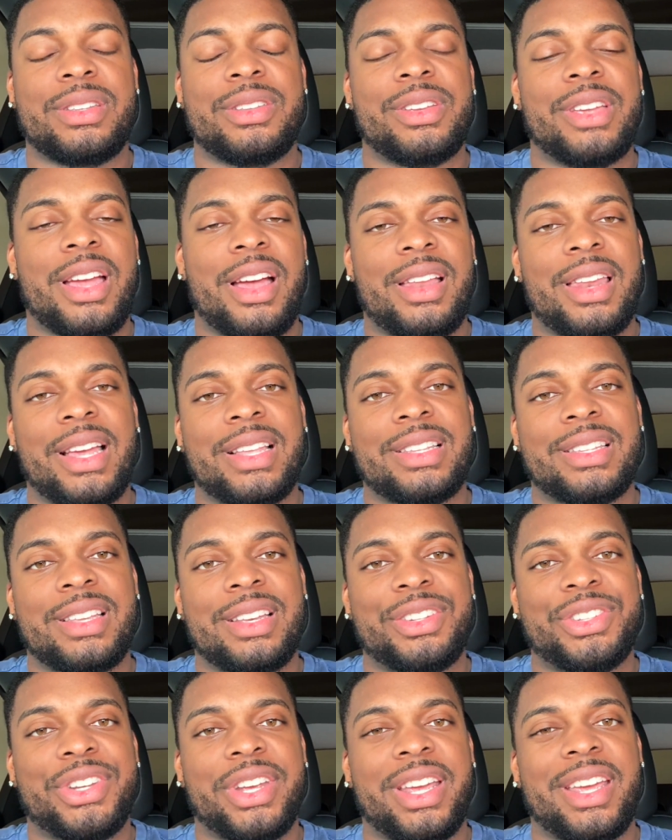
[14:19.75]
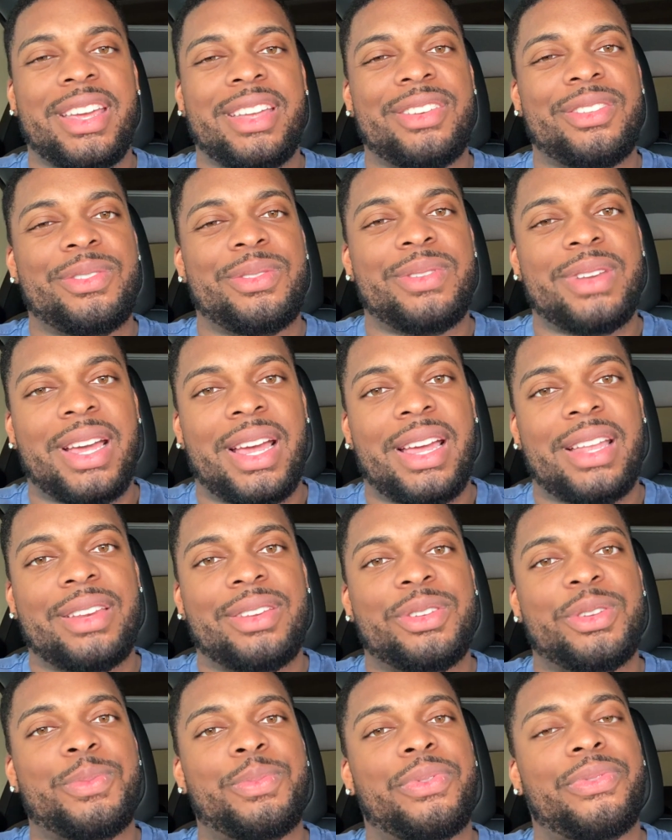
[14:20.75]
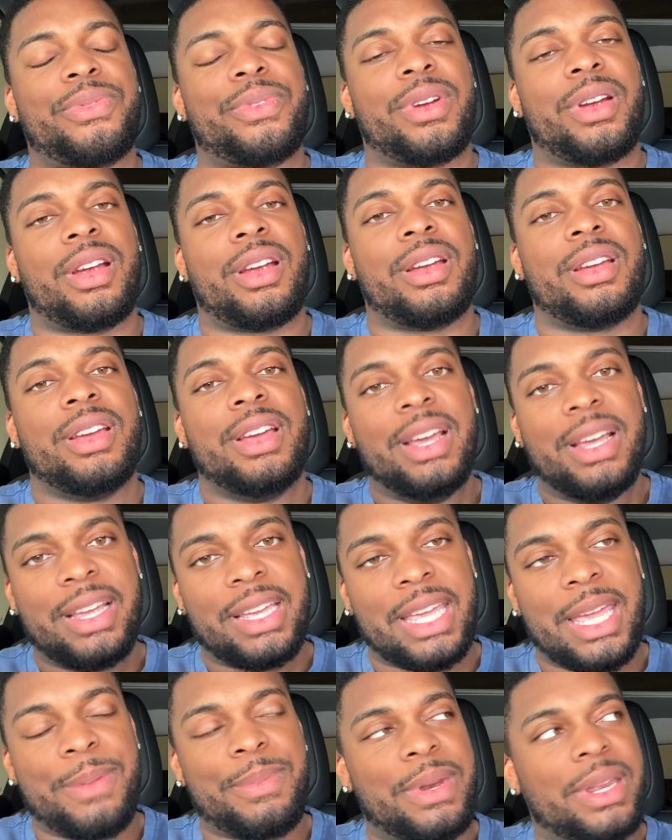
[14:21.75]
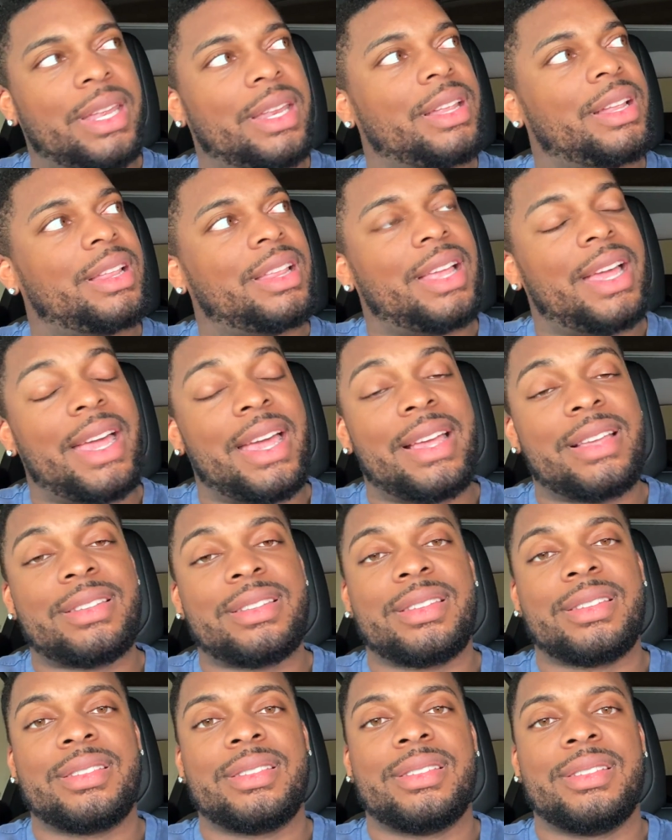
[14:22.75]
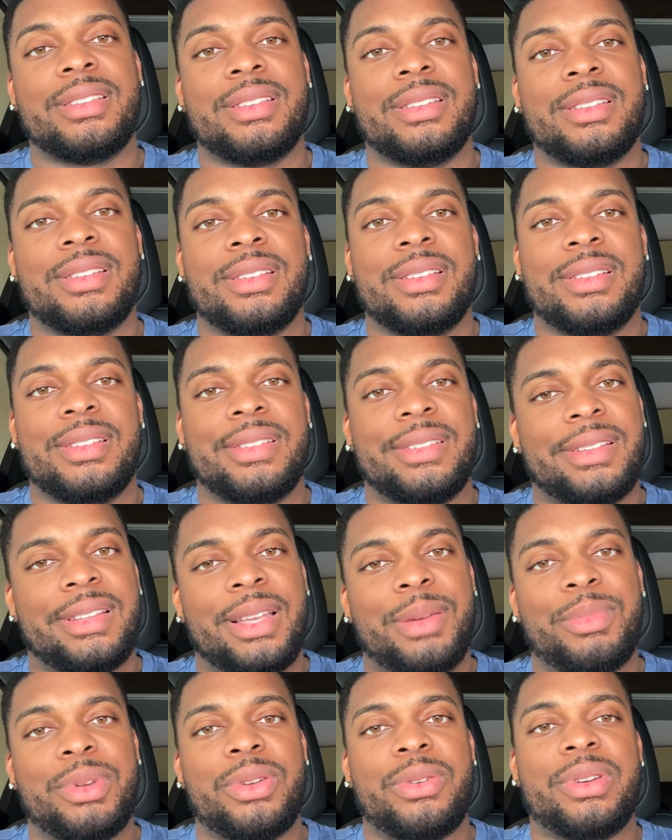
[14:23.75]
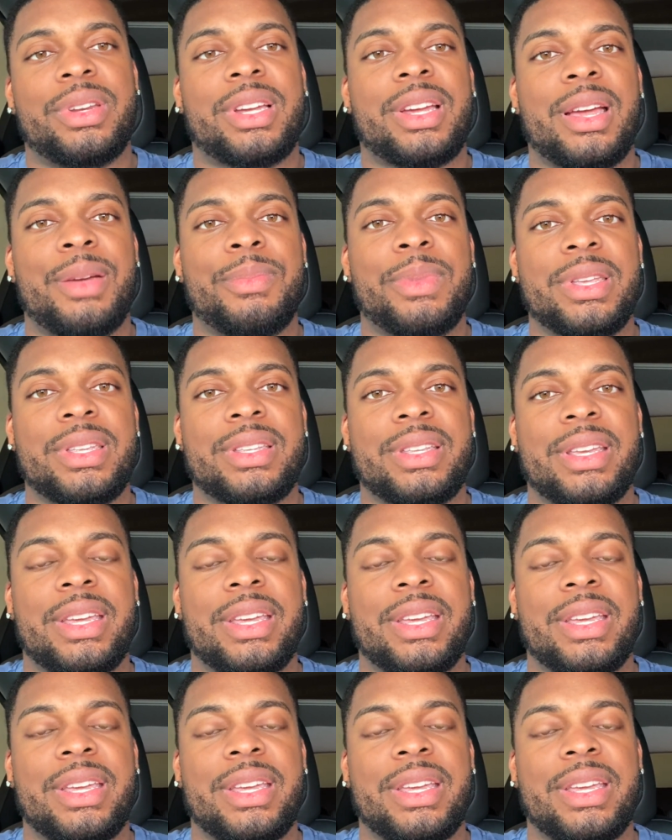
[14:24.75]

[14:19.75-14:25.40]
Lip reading: Do y'all like the Sunshade? Do you not? Do you prefer keeping it glass? Let me know in the comments.